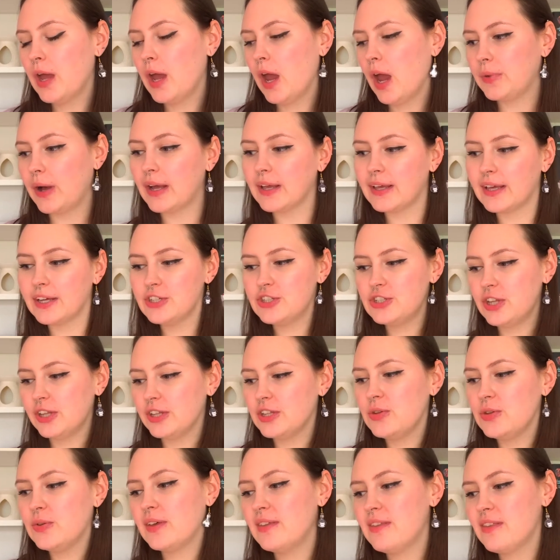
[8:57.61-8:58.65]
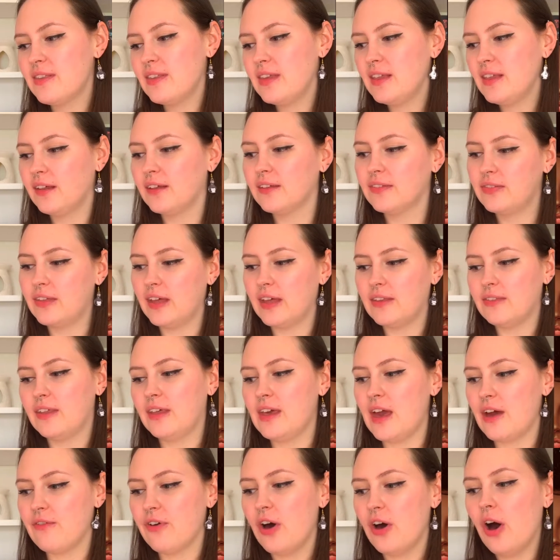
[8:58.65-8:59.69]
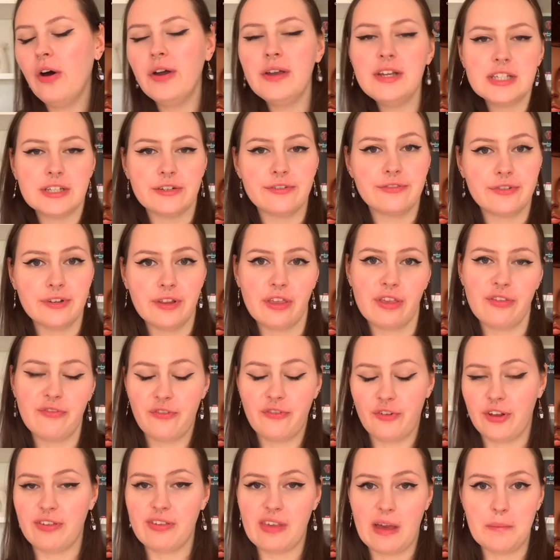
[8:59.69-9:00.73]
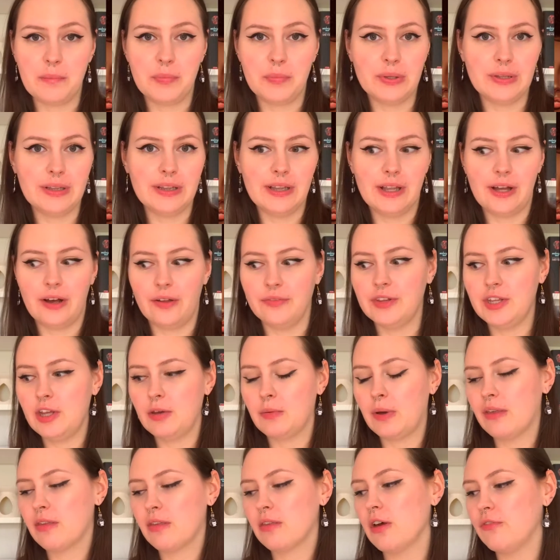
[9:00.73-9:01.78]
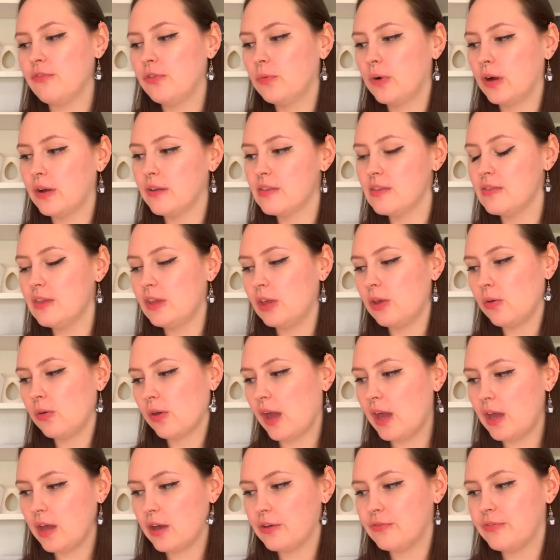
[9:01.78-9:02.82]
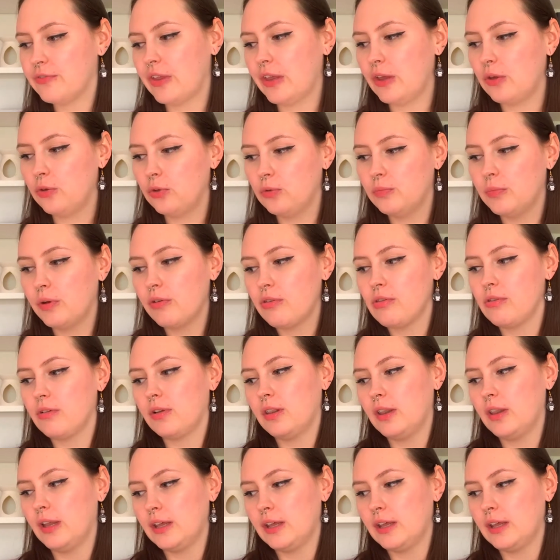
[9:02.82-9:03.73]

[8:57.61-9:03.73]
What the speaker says: But I guess you can see that they have a height difference, for example, on the US cover, whereas in the UK cover they almost look